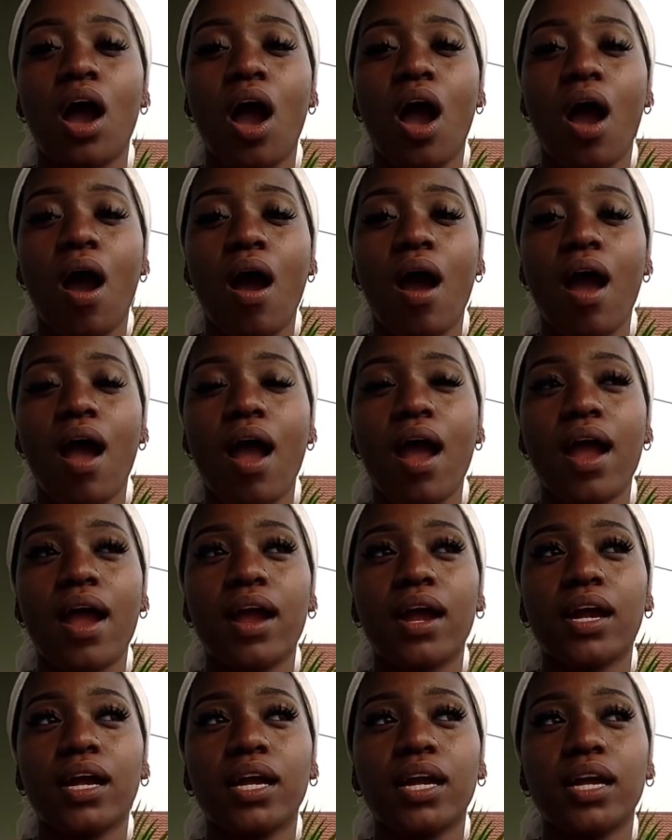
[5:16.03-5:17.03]

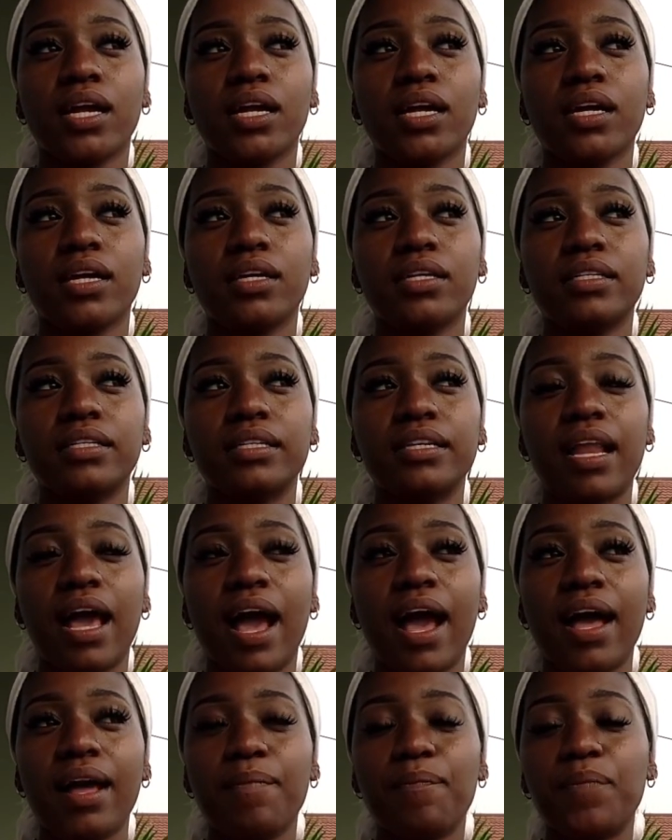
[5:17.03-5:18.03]
are
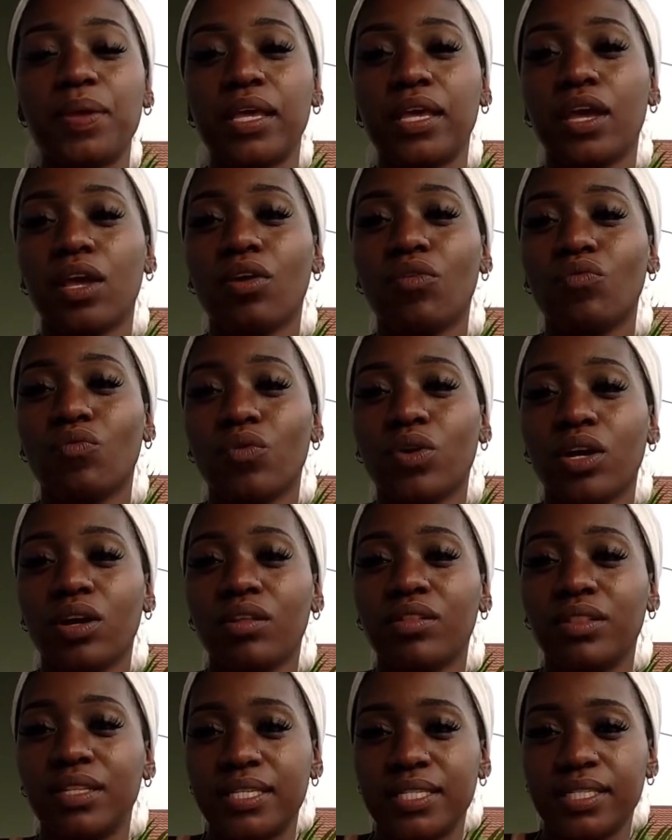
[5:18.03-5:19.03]
not being
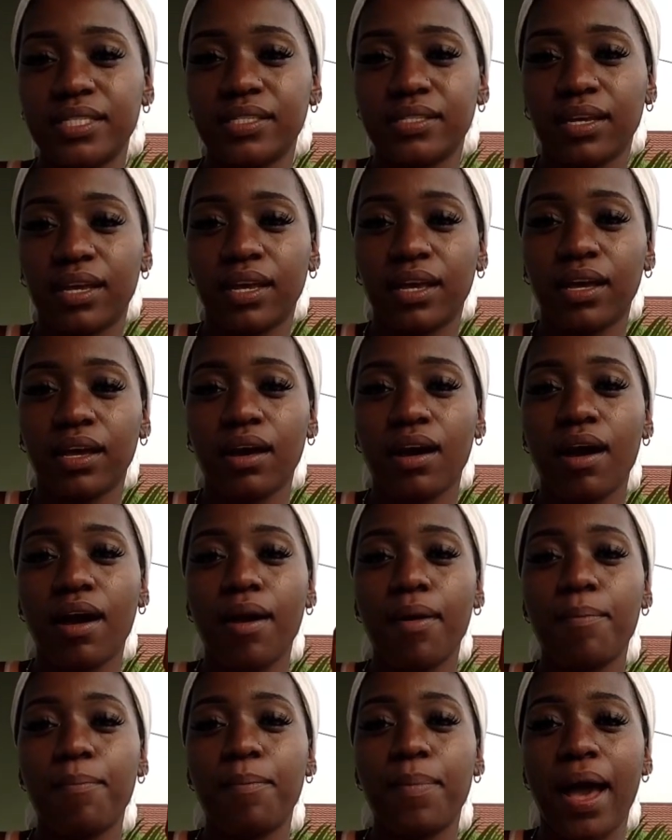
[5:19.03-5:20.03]
realistic
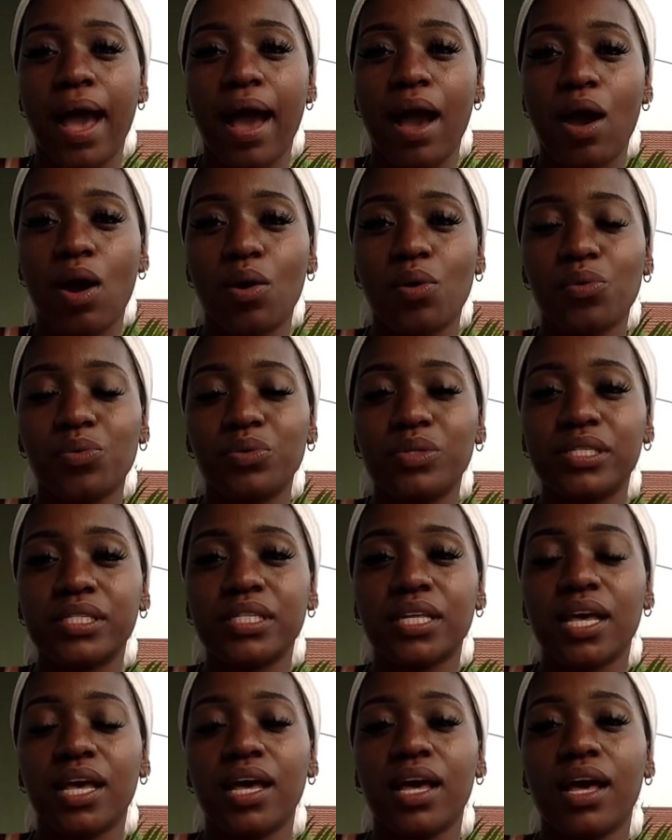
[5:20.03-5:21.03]
about
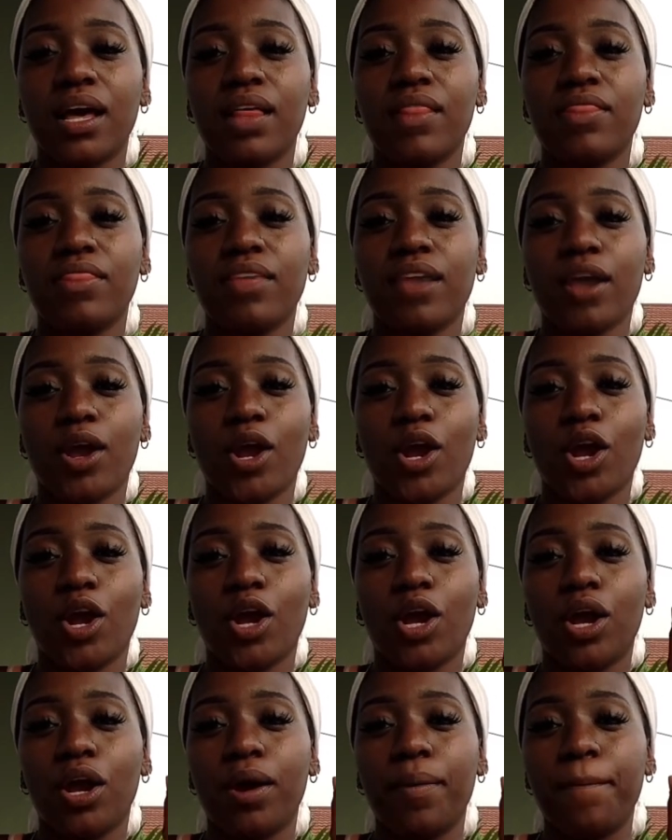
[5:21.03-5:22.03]
their
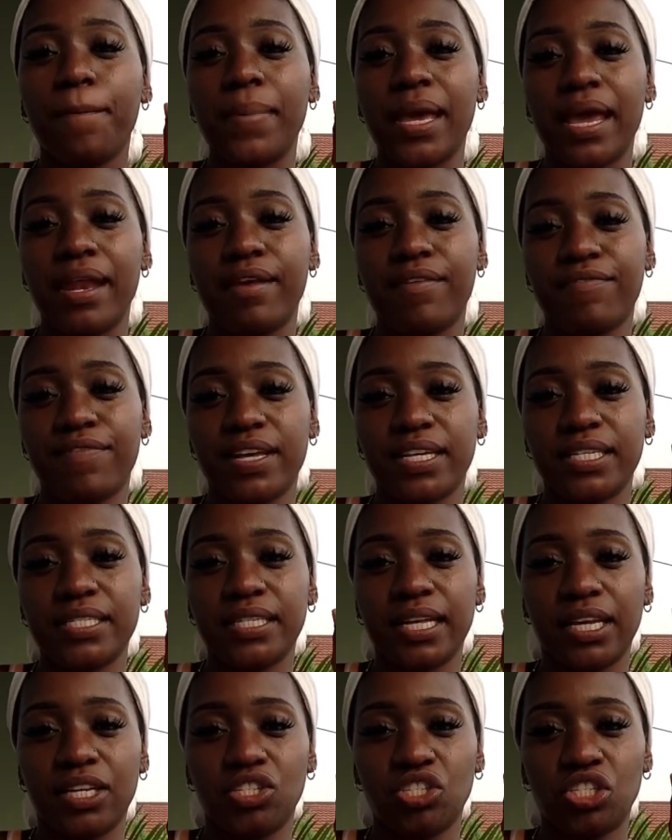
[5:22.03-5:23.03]

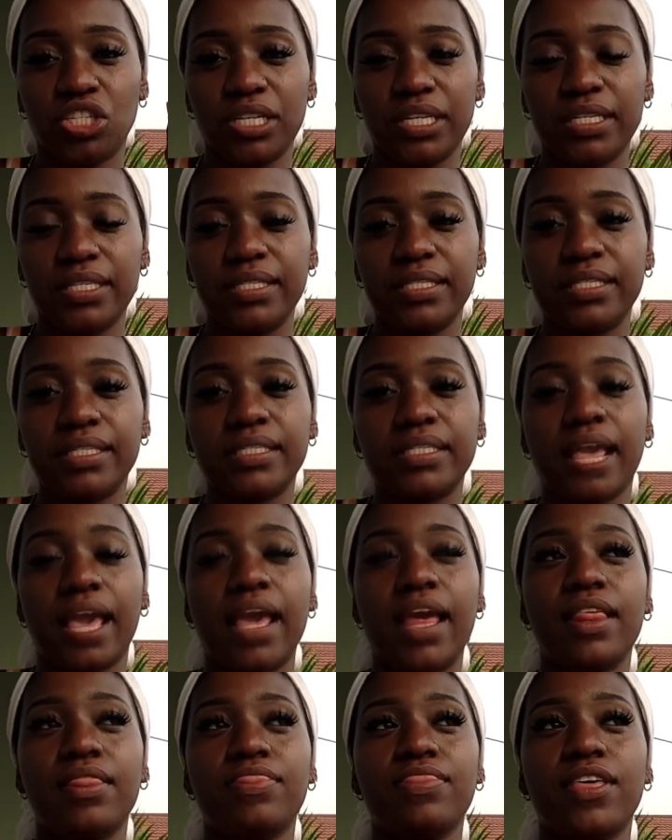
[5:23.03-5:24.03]
manifestations
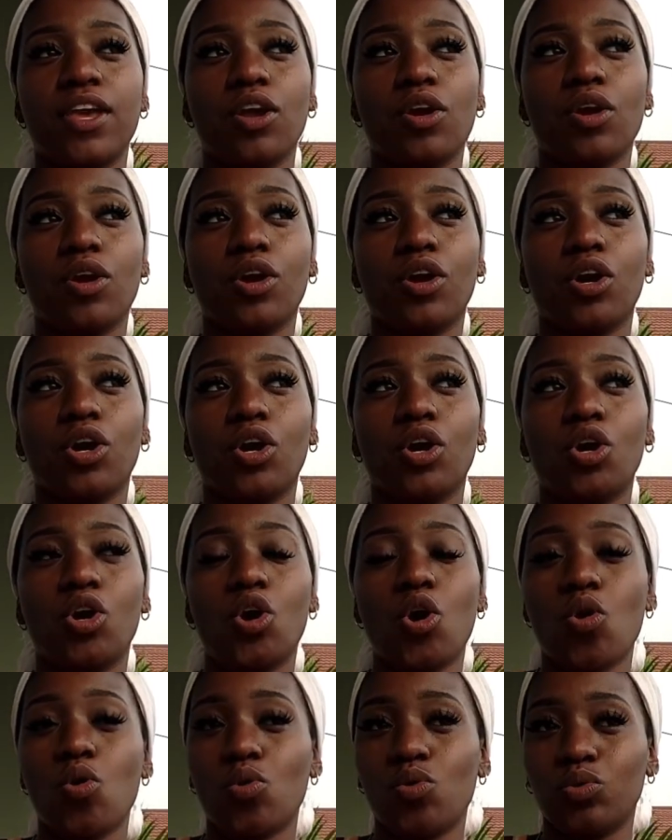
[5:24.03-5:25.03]
and their
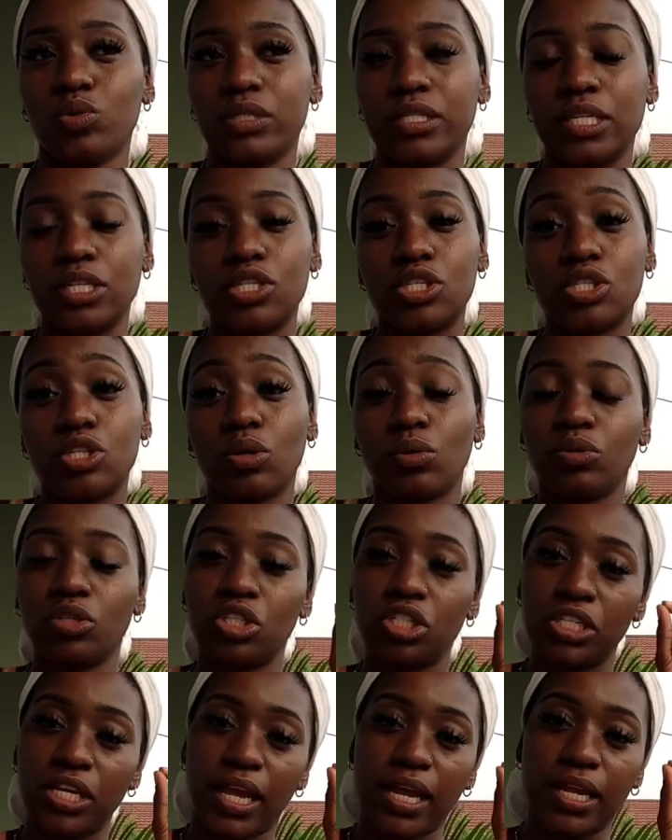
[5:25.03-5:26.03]
goals
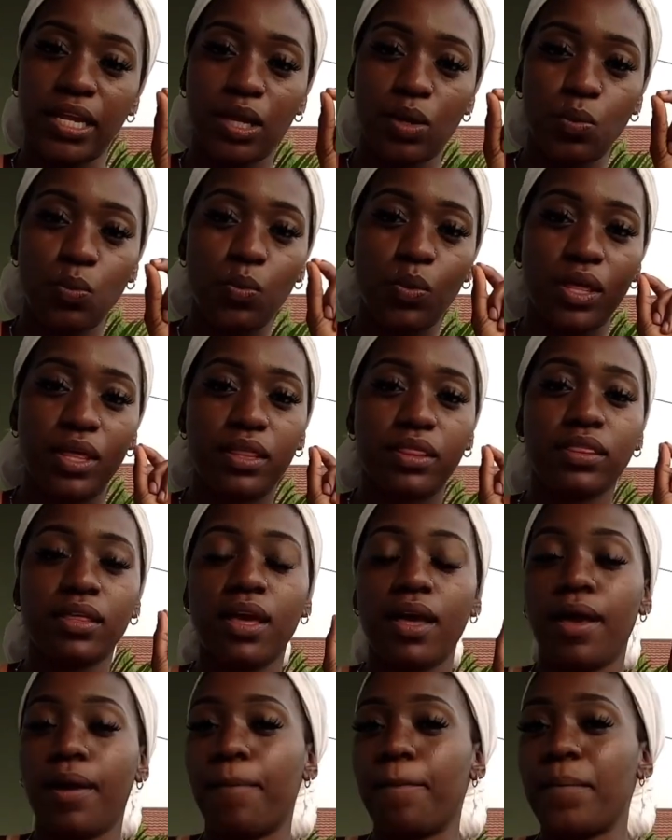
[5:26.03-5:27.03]
associated with
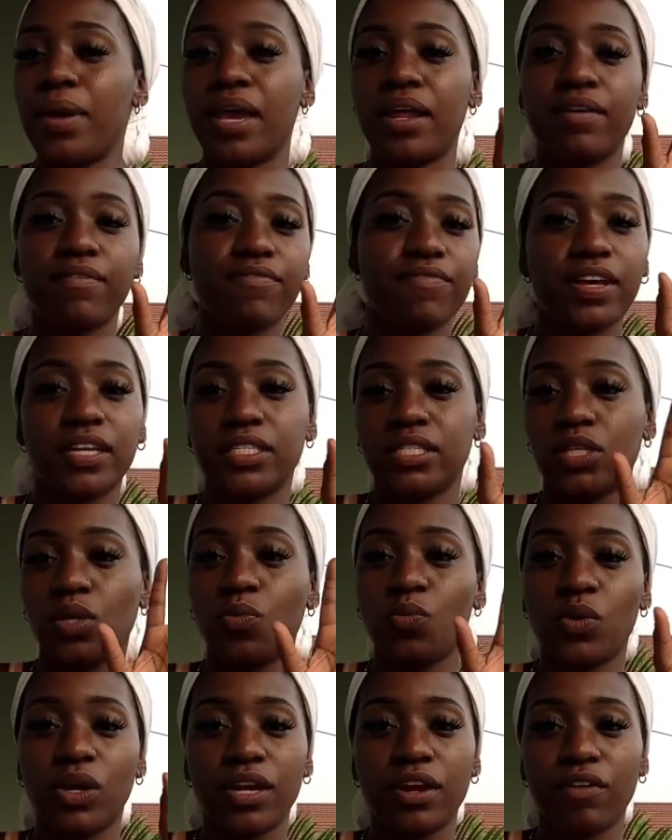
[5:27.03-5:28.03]

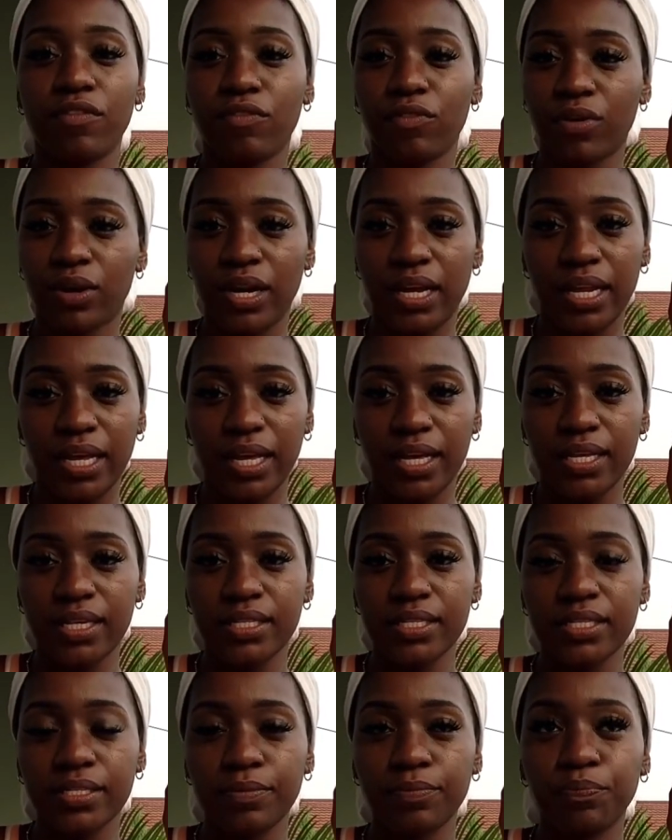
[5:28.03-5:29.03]
manifesting whatever it is.